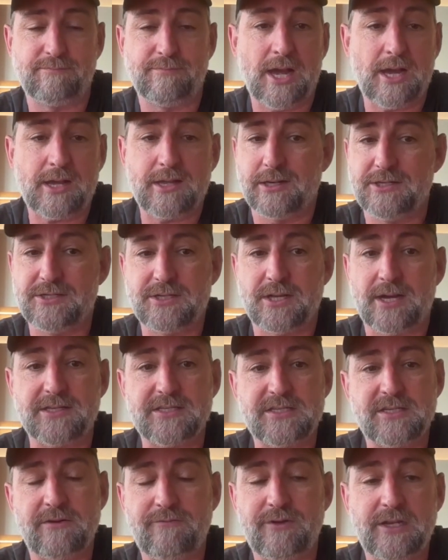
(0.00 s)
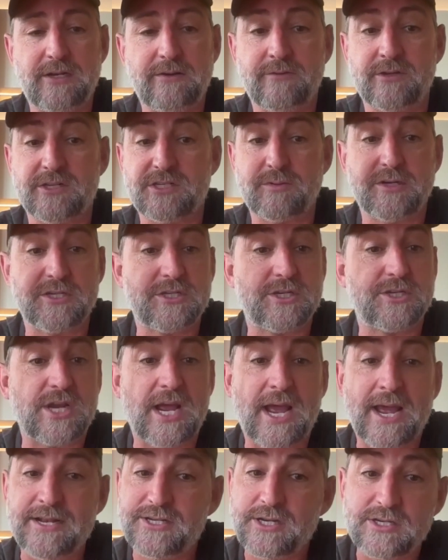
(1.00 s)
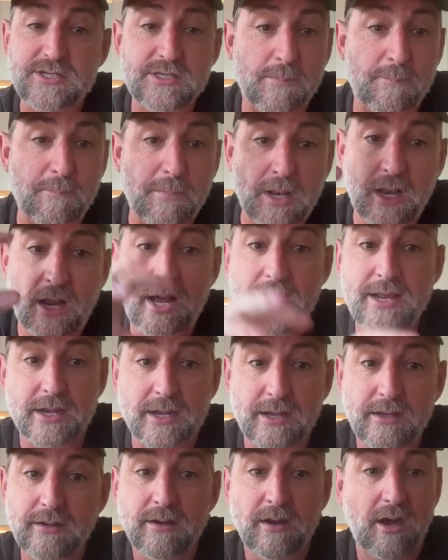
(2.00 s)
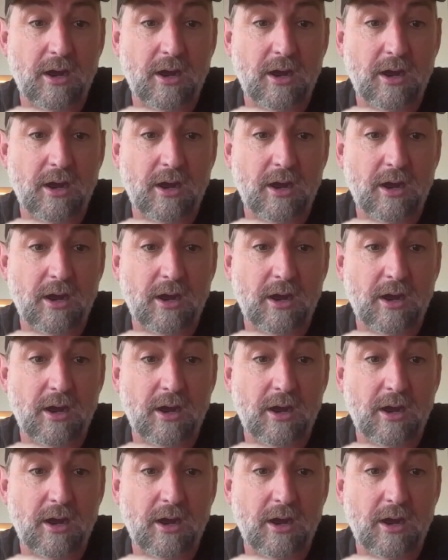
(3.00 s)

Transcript: marketing science and effectiveness research and just applied it